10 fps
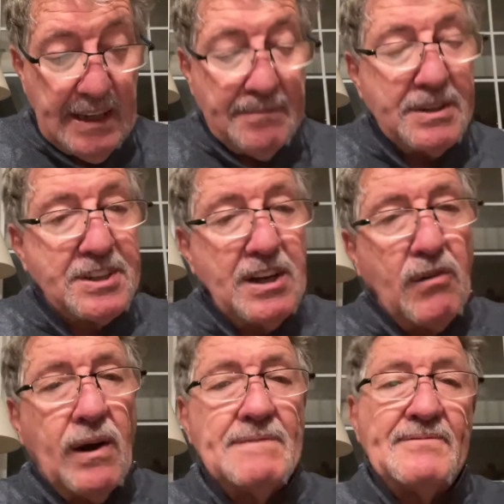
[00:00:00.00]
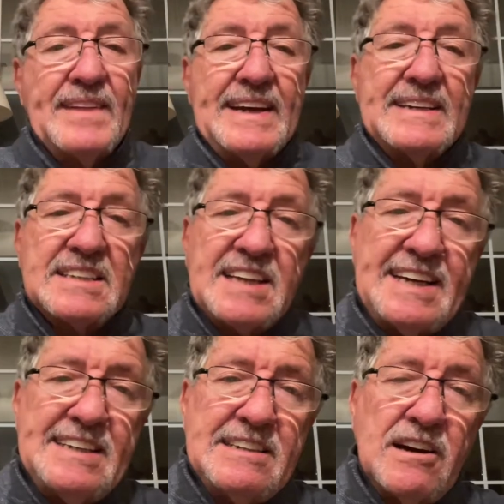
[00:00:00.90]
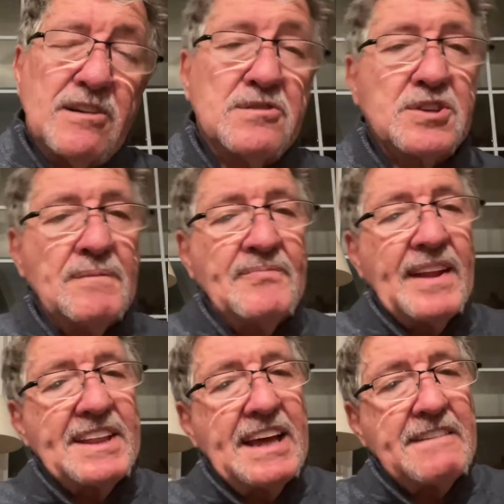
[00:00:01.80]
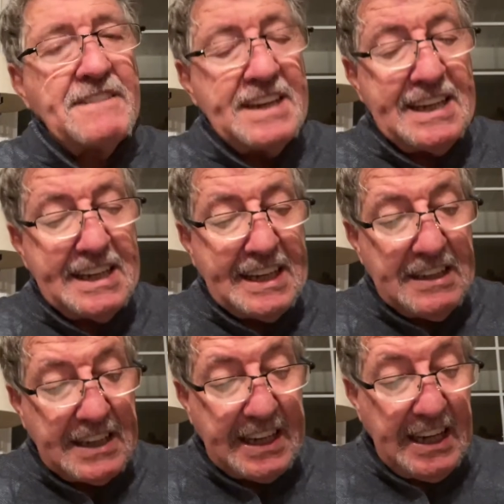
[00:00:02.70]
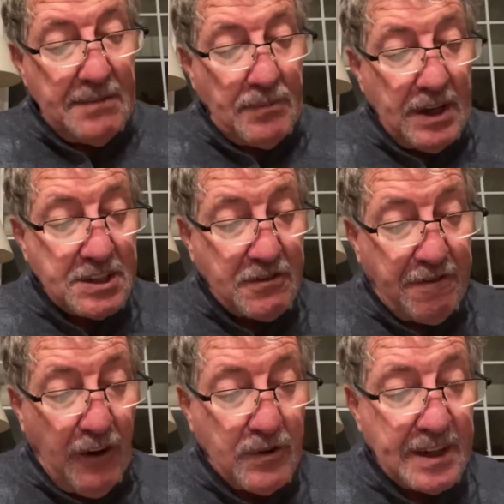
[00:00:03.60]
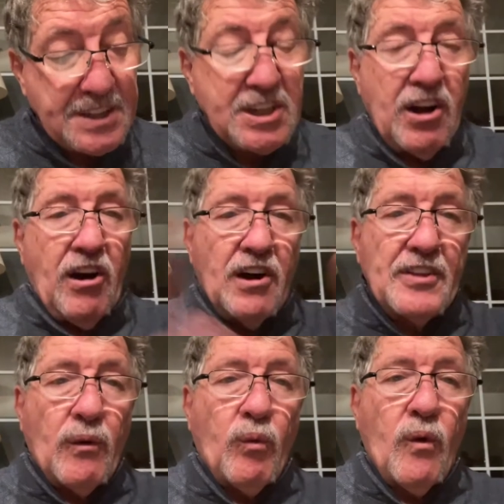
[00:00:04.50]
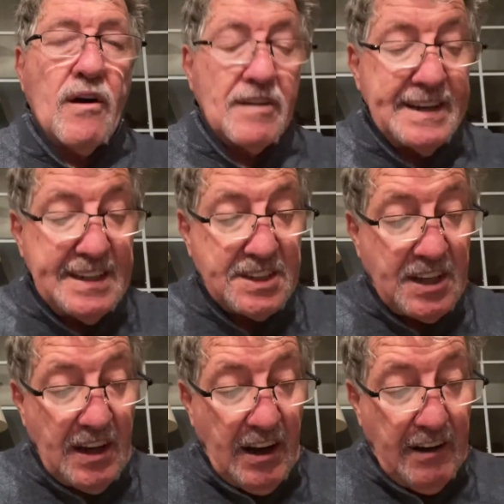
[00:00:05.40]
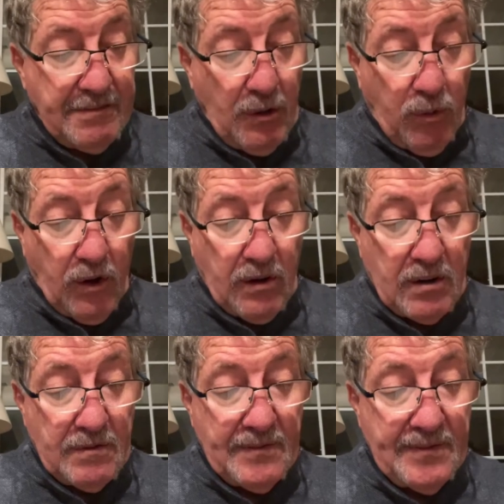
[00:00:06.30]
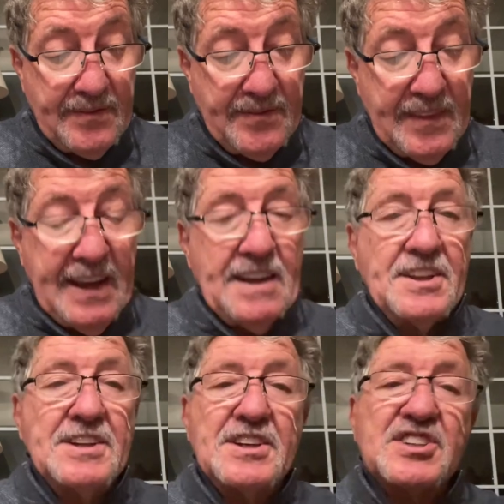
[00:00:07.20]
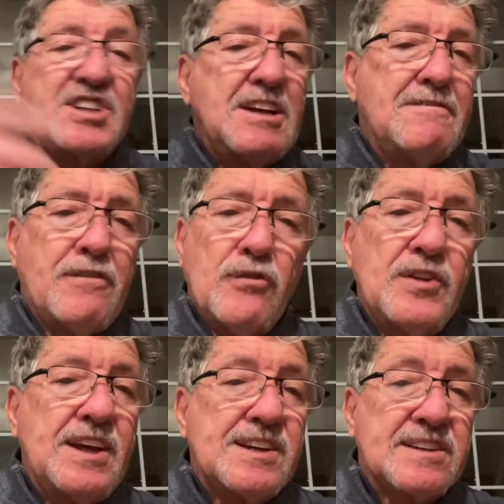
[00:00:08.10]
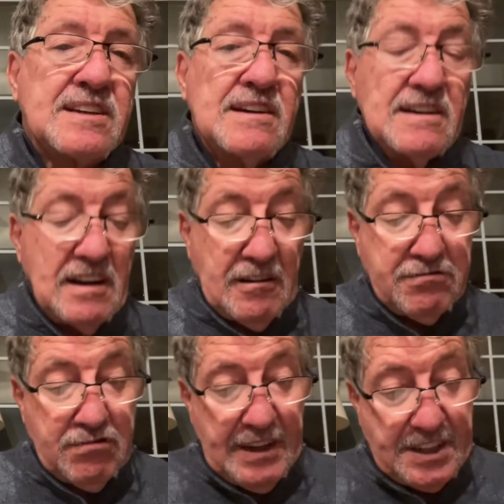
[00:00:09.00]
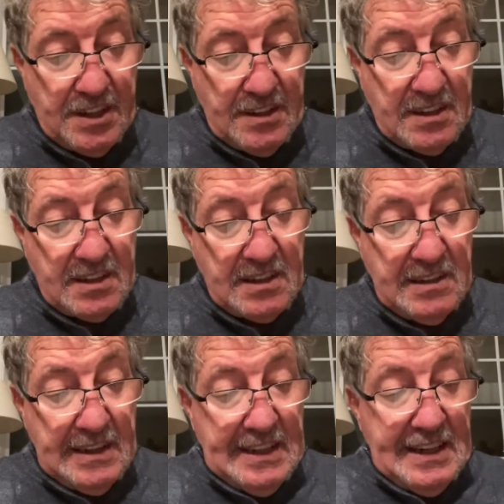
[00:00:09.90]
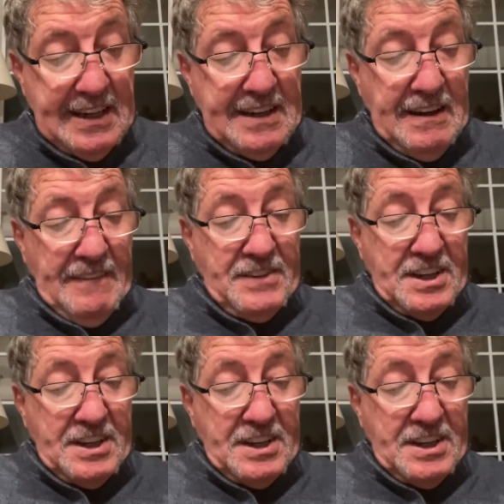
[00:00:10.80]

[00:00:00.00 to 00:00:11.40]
But you know what? Satan knows that if he can keep us focused on the worries of the world, the deceitfulness of riches, uh, the